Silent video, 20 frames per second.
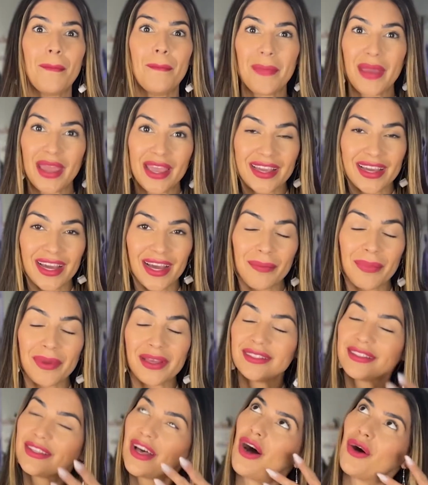Makeup
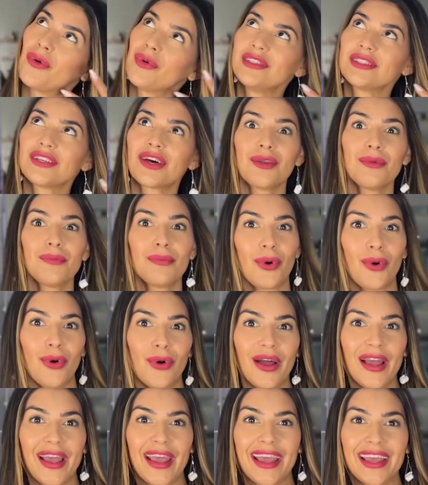is always on
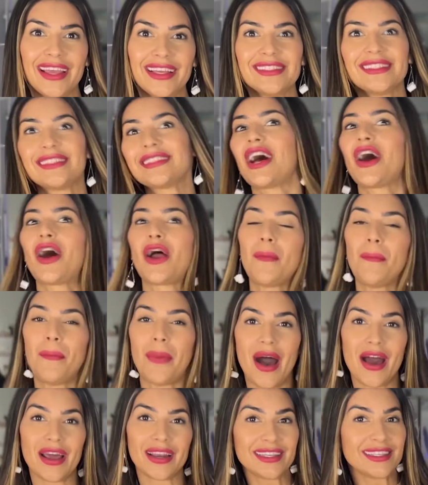point, our
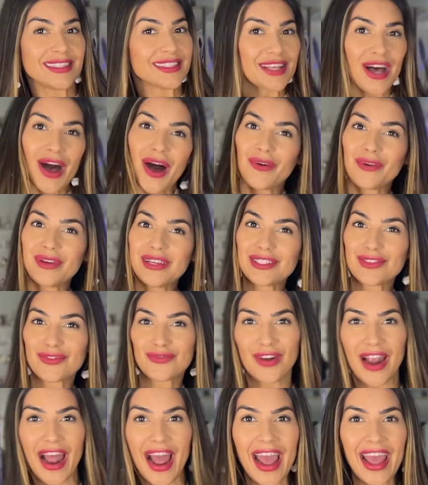body is always
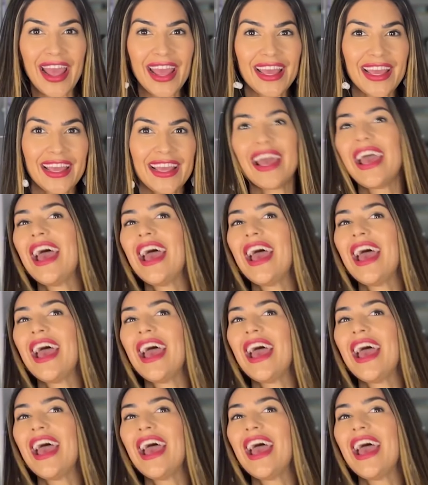right.